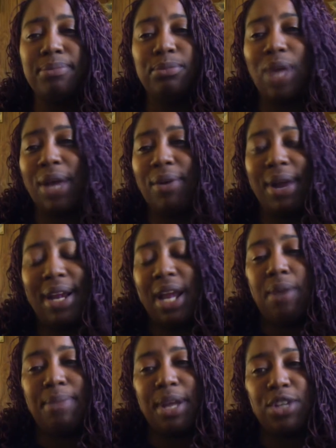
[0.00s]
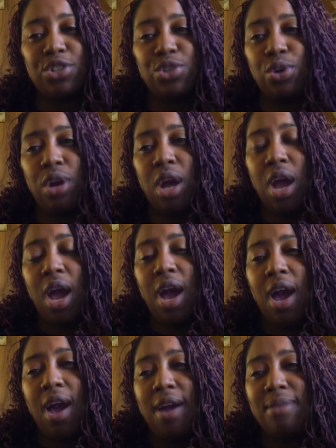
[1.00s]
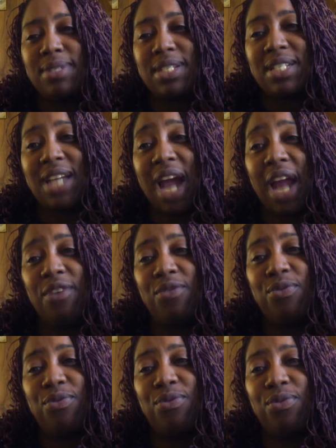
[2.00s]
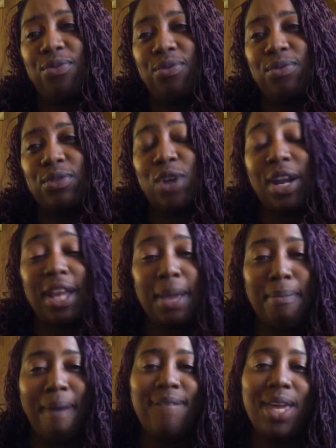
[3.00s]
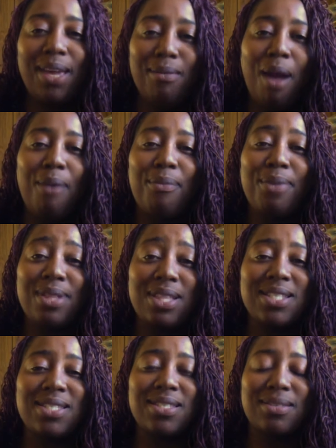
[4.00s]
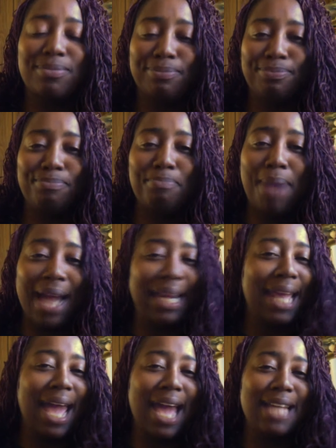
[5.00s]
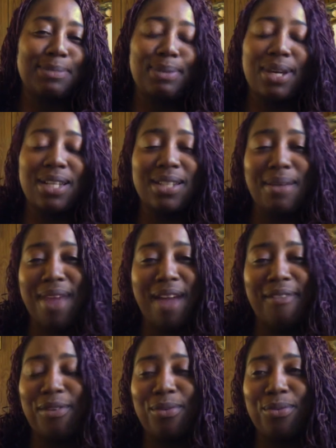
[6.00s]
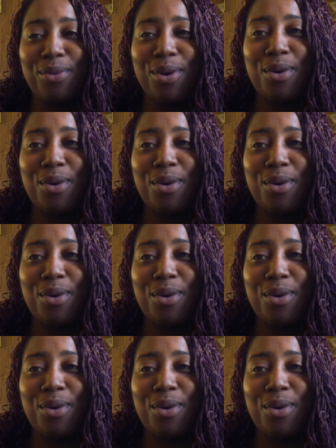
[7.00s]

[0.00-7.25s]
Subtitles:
Like right now, I'm not sure. I'm just kind of trying to get my feet wet with this podcast because I've never